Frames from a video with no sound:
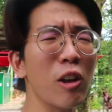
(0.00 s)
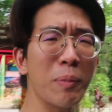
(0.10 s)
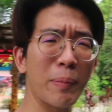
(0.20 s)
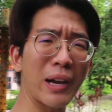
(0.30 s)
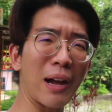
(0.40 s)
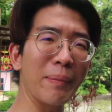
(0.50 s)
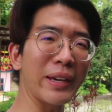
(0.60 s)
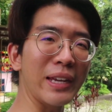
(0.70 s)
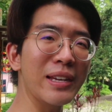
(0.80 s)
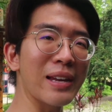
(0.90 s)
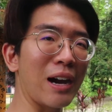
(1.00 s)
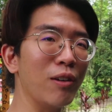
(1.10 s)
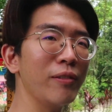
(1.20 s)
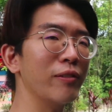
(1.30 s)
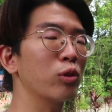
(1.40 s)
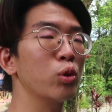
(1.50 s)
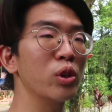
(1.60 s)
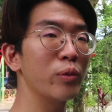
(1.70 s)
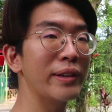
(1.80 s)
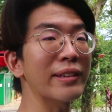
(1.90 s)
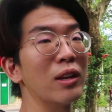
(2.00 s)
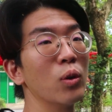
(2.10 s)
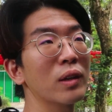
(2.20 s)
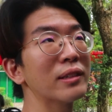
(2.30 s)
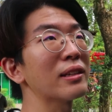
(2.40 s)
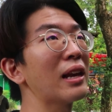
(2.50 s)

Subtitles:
a lot of people coming in now, tourists and locals